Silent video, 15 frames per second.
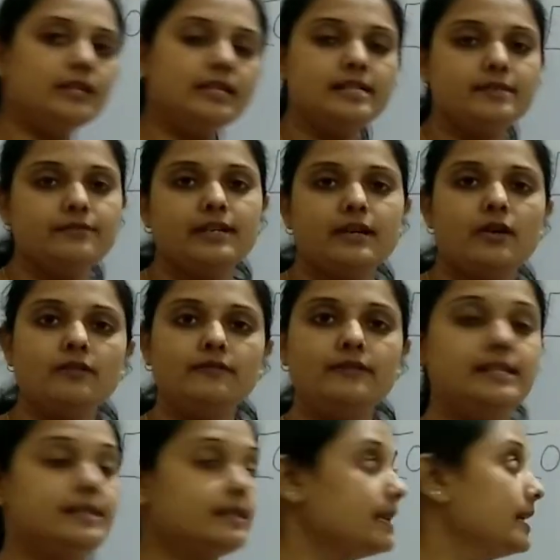words, we
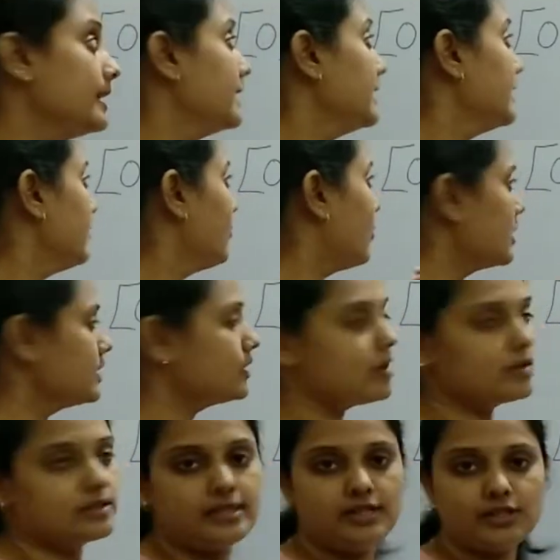always say what is
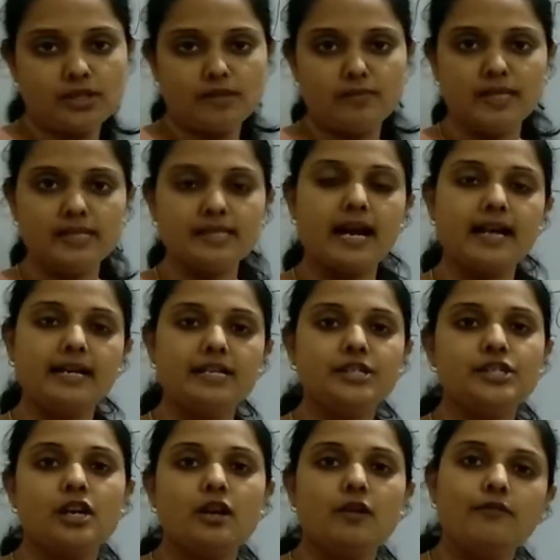oxidation means
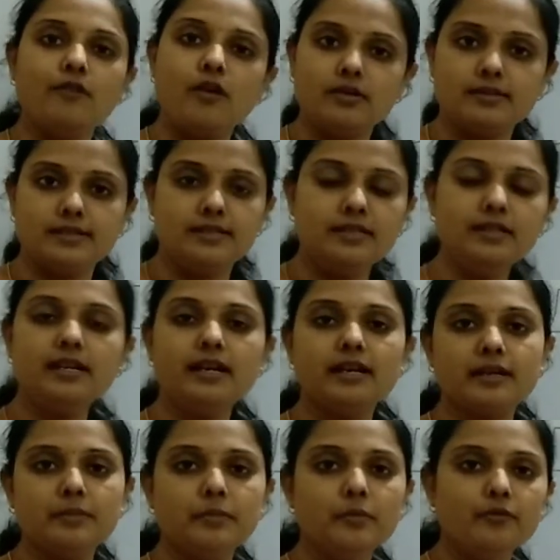addition of oxygen and
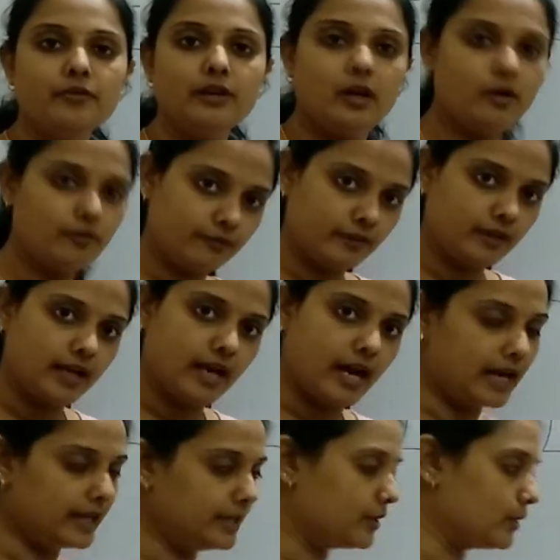removal of
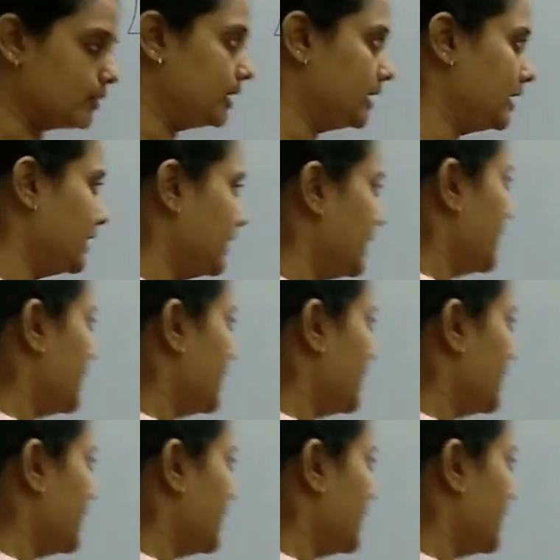hydrogen.